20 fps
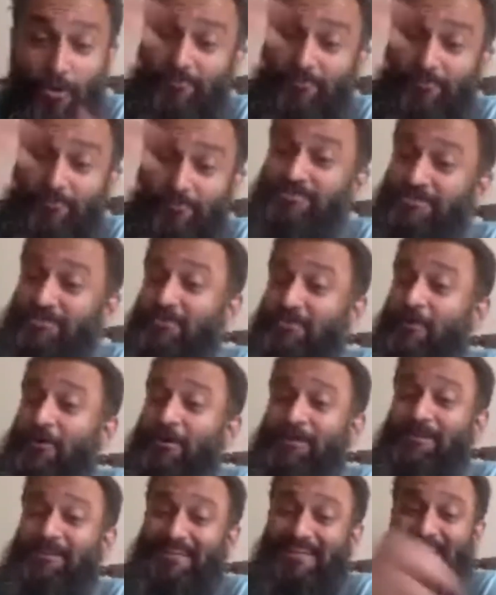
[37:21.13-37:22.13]
to see you
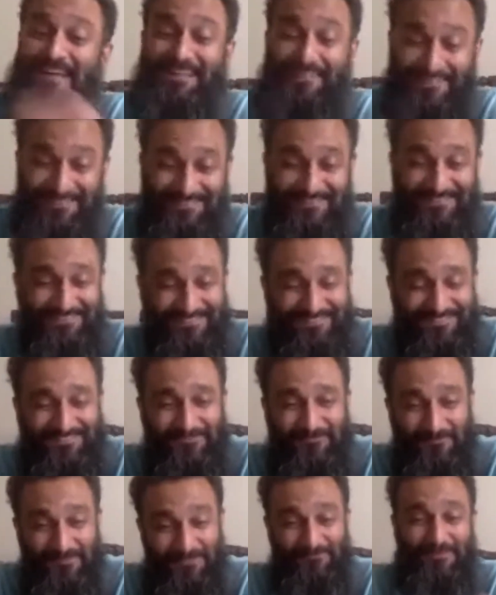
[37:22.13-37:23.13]
all again
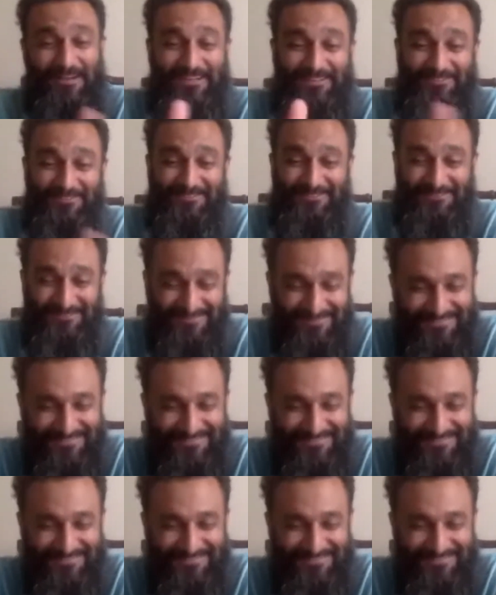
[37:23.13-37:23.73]
with Michael.